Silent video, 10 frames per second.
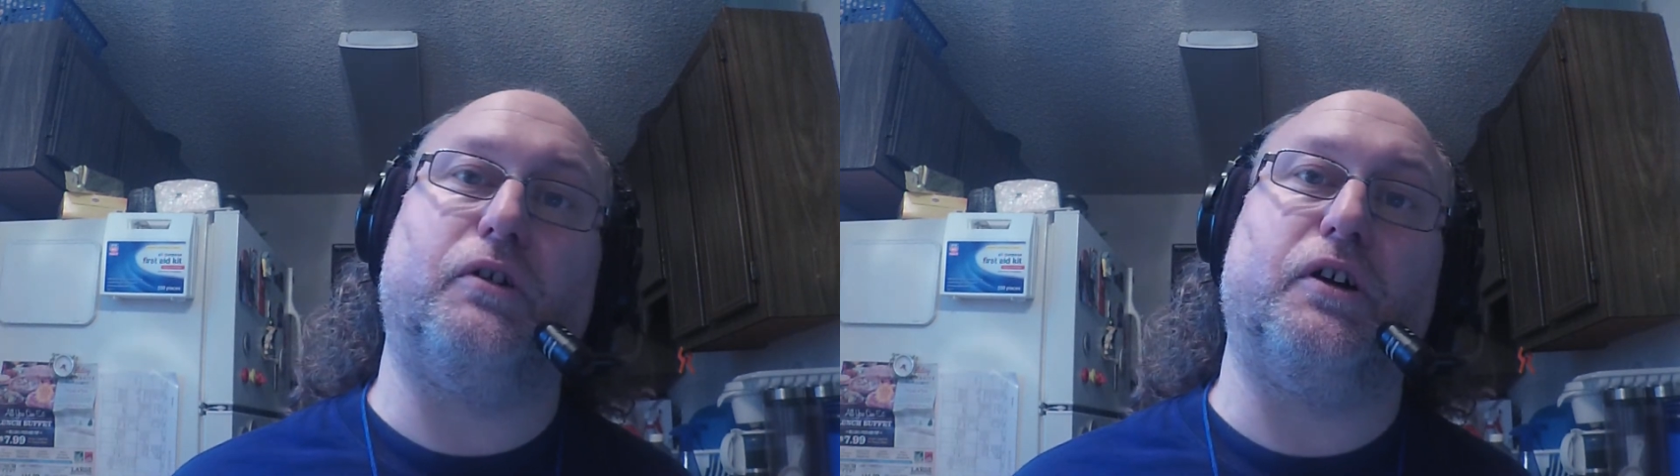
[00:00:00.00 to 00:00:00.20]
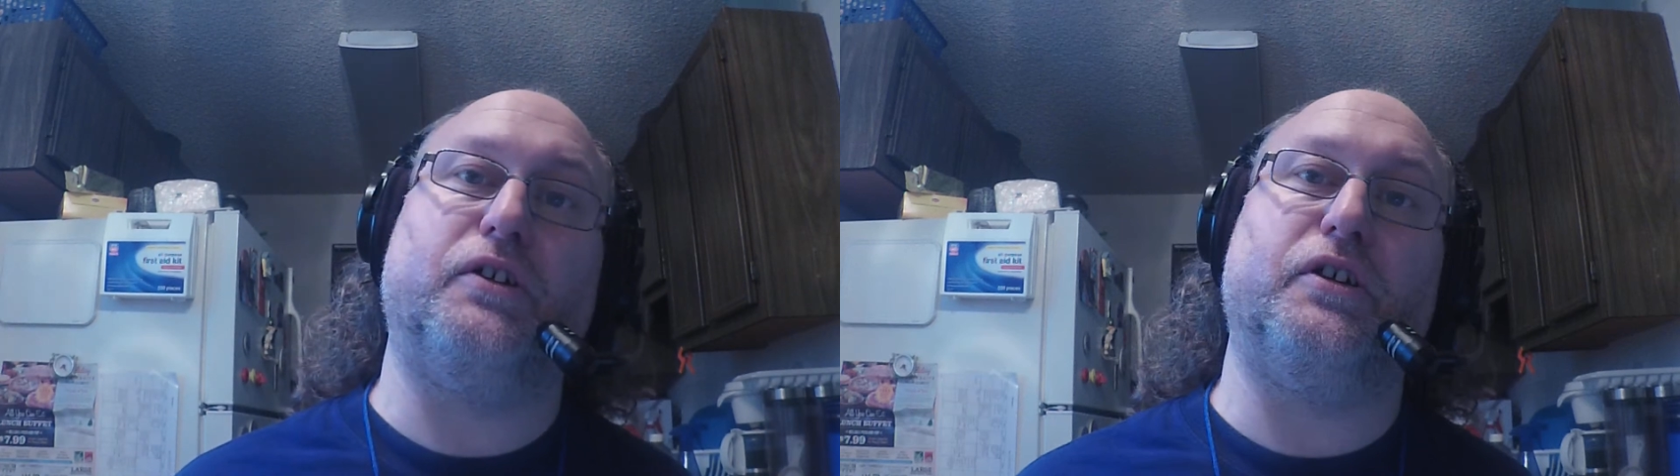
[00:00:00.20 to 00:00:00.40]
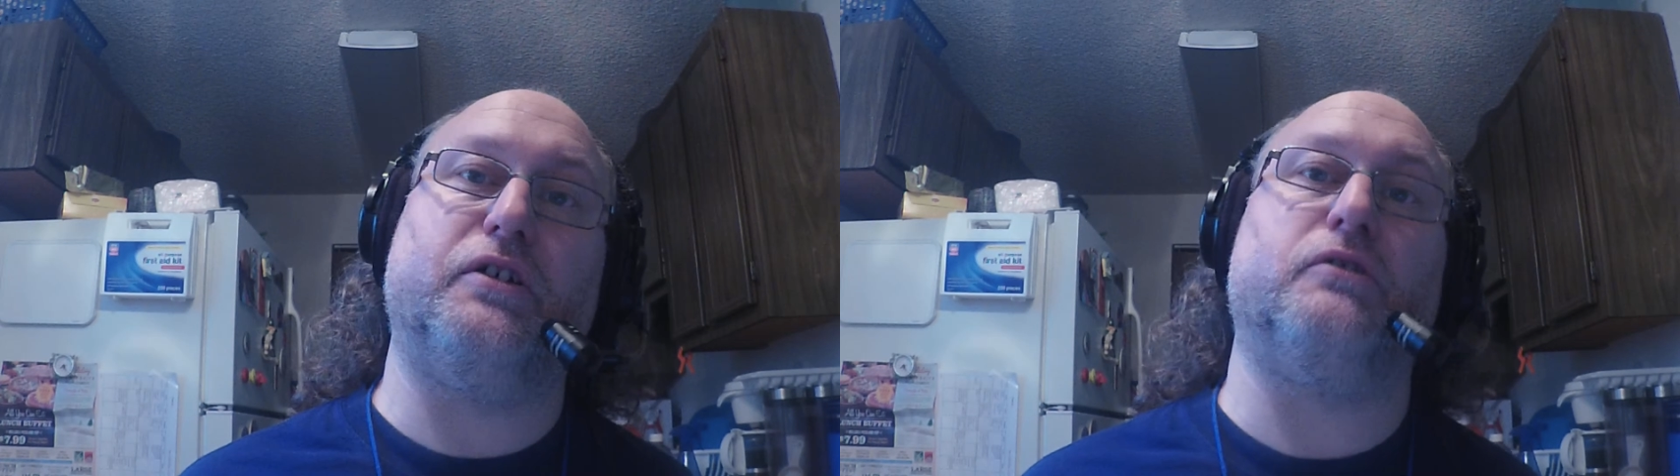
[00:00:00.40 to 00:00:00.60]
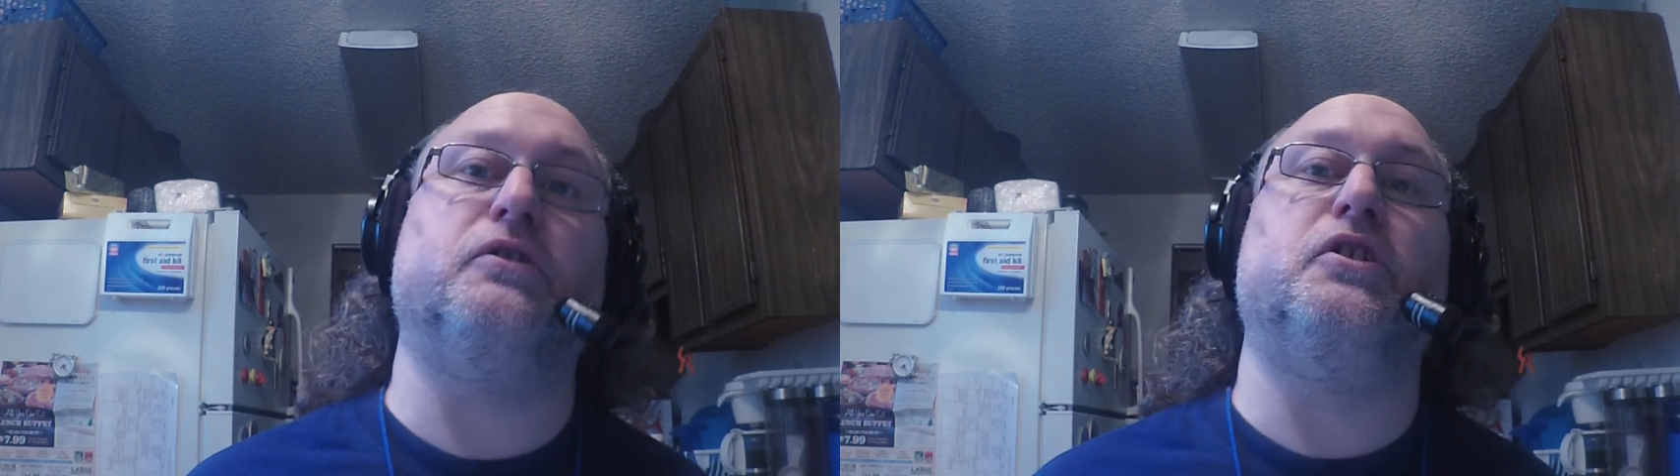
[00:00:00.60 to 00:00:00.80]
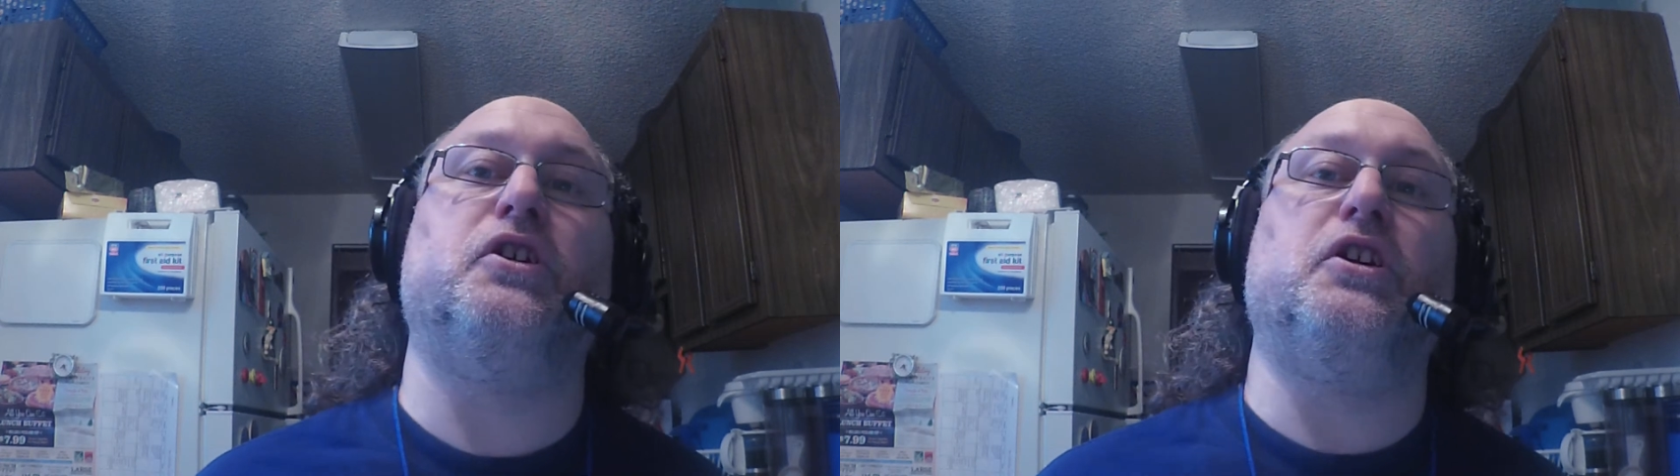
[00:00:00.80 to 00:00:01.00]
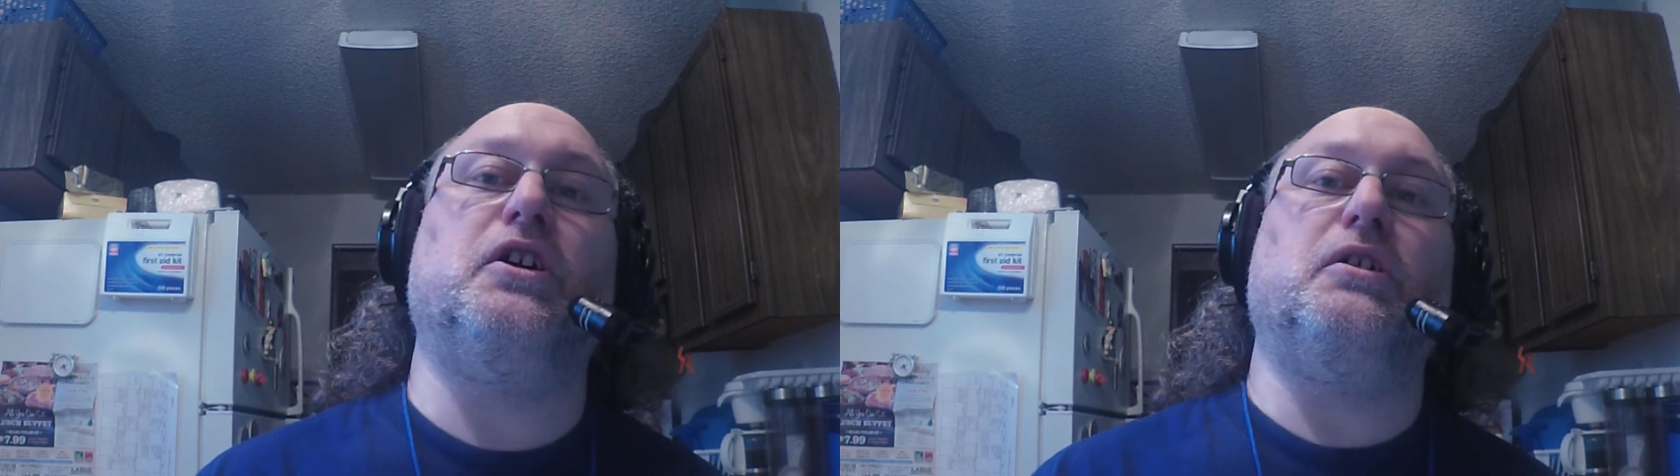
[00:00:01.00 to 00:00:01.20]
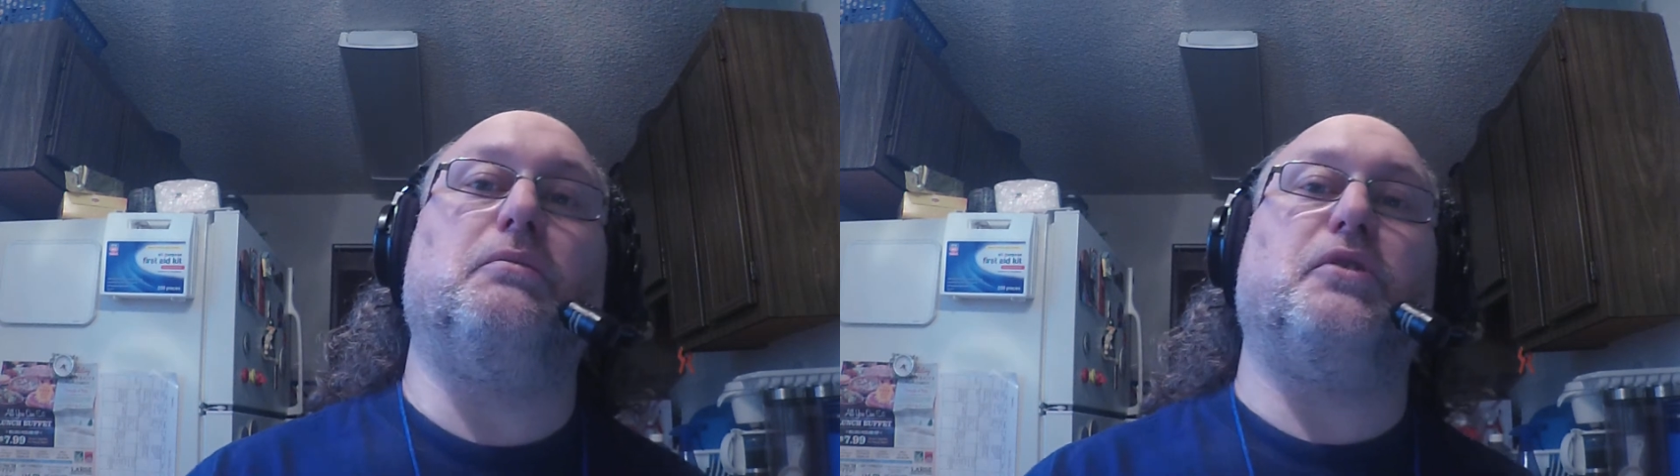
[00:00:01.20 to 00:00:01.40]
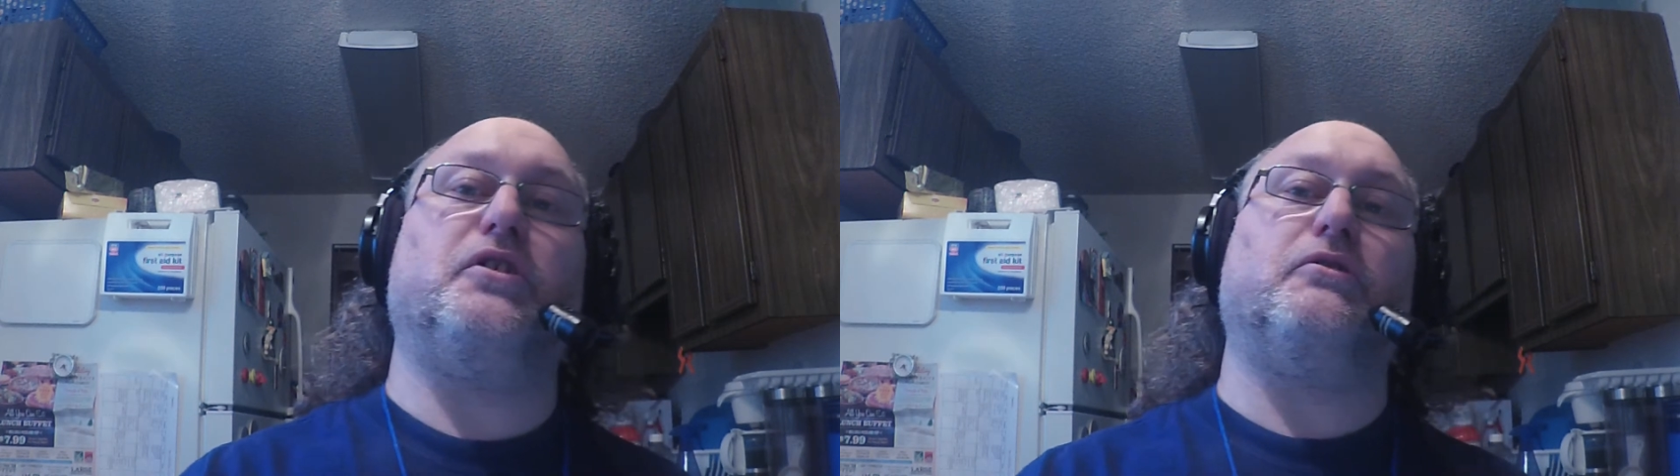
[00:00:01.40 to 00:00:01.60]
on there,
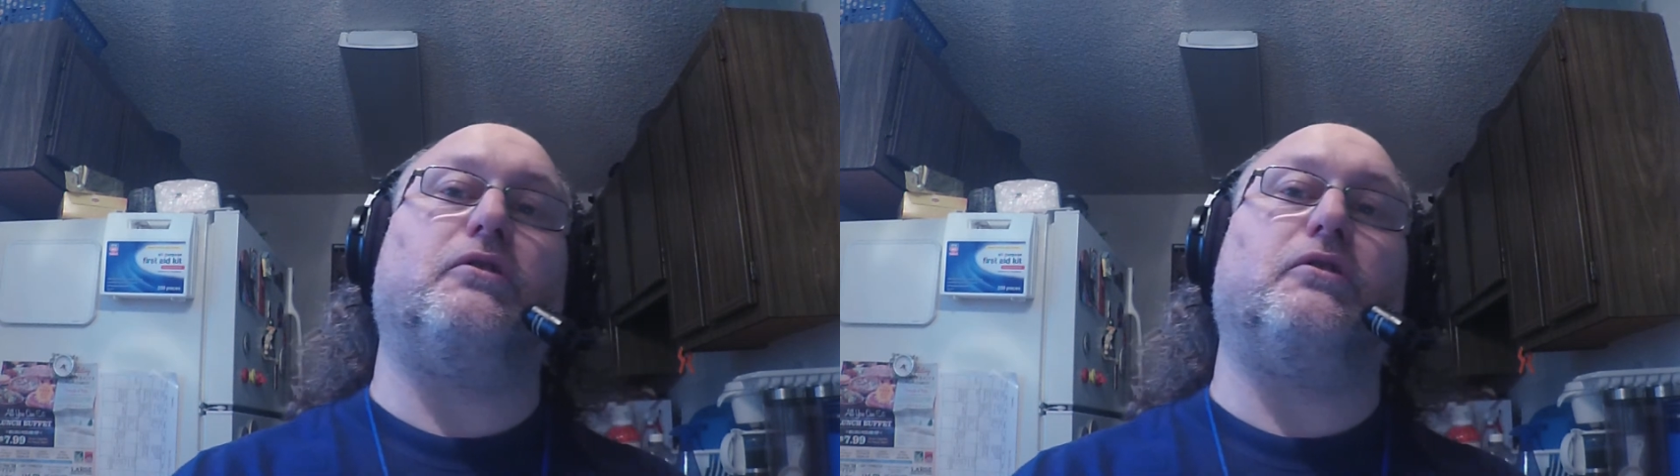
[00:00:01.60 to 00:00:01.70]
but you'll